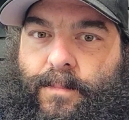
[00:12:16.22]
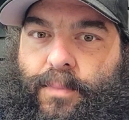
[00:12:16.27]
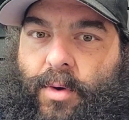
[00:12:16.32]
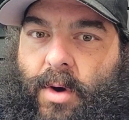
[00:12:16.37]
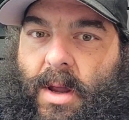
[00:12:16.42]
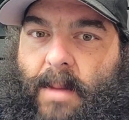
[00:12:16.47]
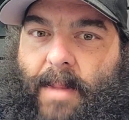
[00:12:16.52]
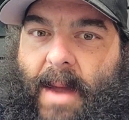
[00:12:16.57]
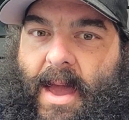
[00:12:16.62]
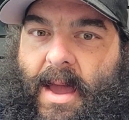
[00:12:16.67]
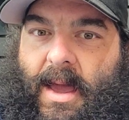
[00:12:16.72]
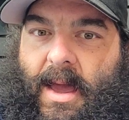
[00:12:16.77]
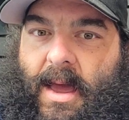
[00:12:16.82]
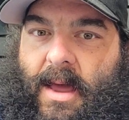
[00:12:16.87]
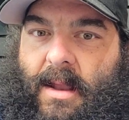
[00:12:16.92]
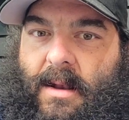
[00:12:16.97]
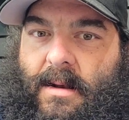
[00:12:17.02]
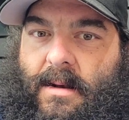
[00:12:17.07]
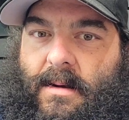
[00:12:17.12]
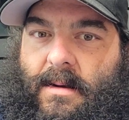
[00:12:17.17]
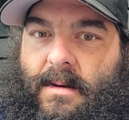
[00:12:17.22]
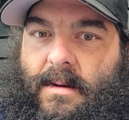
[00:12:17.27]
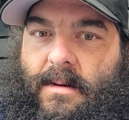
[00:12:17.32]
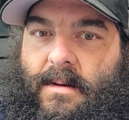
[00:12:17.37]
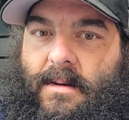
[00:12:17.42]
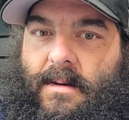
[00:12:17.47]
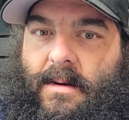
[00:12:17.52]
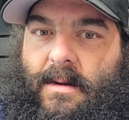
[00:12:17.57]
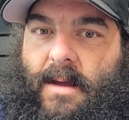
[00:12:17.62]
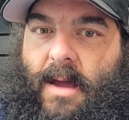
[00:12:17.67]
pre-bake it.
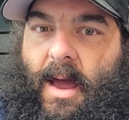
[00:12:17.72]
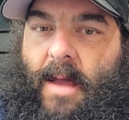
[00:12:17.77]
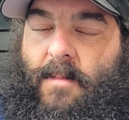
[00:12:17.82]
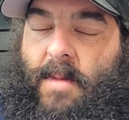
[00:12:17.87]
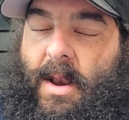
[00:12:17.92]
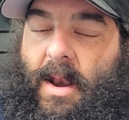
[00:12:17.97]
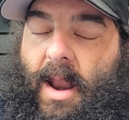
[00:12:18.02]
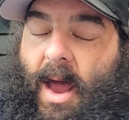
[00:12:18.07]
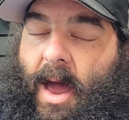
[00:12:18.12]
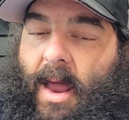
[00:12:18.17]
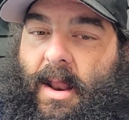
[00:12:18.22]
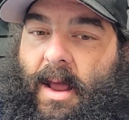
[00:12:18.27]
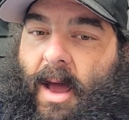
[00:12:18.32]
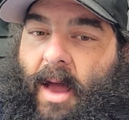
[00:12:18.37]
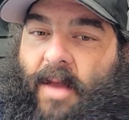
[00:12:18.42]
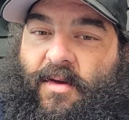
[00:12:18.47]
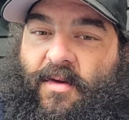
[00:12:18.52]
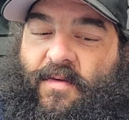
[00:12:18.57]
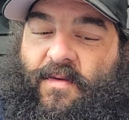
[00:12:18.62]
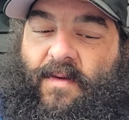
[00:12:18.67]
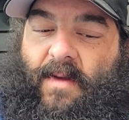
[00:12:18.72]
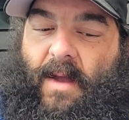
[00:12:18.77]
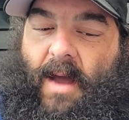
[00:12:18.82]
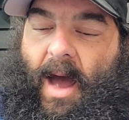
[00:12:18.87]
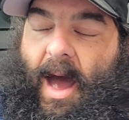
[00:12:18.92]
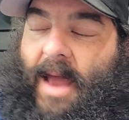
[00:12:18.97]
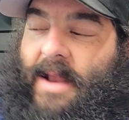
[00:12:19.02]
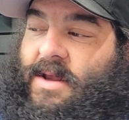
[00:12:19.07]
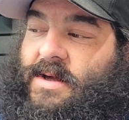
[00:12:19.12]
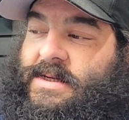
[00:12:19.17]
I mean, I
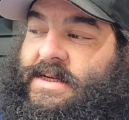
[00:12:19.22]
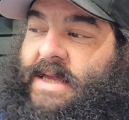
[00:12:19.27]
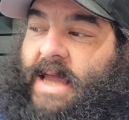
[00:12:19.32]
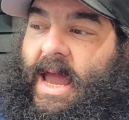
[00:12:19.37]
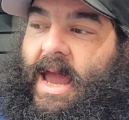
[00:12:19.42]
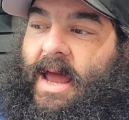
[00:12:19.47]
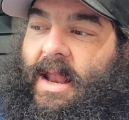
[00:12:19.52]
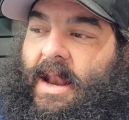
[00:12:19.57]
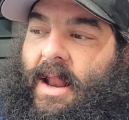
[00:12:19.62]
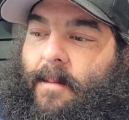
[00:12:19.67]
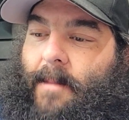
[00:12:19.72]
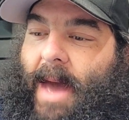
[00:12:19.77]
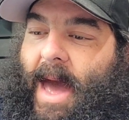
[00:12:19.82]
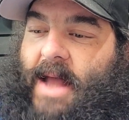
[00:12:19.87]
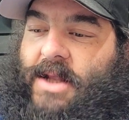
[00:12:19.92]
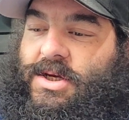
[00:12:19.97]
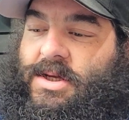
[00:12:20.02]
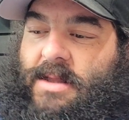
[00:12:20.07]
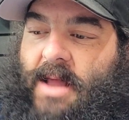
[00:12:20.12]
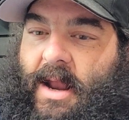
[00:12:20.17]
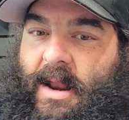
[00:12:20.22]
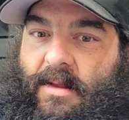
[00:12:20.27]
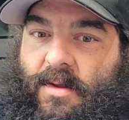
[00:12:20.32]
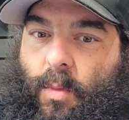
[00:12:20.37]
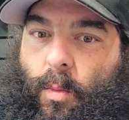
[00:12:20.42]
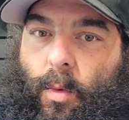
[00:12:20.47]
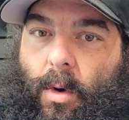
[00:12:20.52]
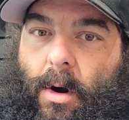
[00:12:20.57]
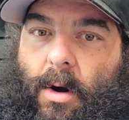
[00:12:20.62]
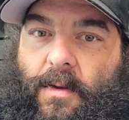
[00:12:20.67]
just can't imagine that it's
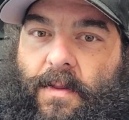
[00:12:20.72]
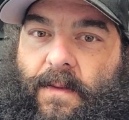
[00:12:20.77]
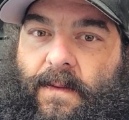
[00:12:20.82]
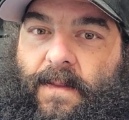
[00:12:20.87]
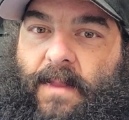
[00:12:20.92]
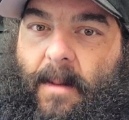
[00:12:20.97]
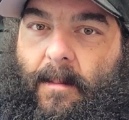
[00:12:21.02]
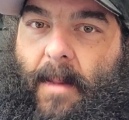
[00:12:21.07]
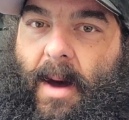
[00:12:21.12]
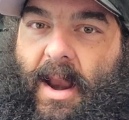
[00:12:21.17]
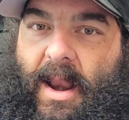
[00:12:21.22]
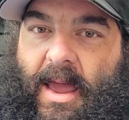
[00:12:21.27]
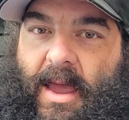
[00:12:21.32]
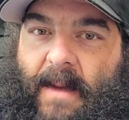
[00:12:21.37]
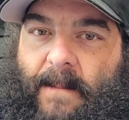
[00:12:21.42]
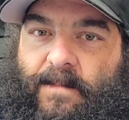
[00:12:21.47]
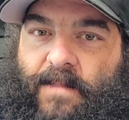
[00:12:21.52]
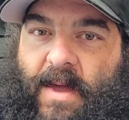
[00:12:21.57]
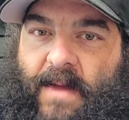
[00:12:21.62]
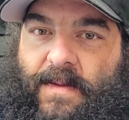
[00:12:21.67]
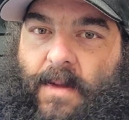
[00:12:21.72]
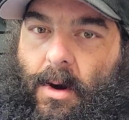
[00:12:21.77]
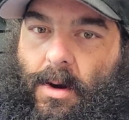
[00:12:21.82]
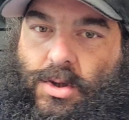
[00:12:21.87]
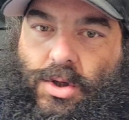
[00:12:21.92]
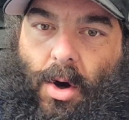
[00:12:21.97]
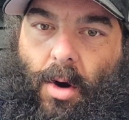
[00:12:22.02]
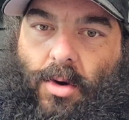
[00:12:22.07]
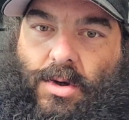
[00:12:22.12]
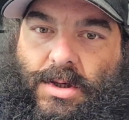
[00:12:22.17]
worth the money that they're
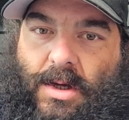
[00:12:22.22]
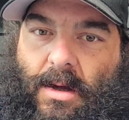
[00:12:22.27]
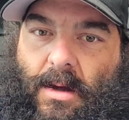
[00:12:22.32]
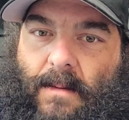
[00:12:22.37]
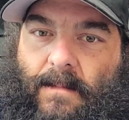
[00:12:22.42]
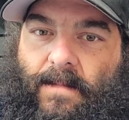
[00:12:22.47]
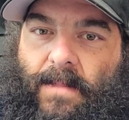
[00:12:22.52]
charging.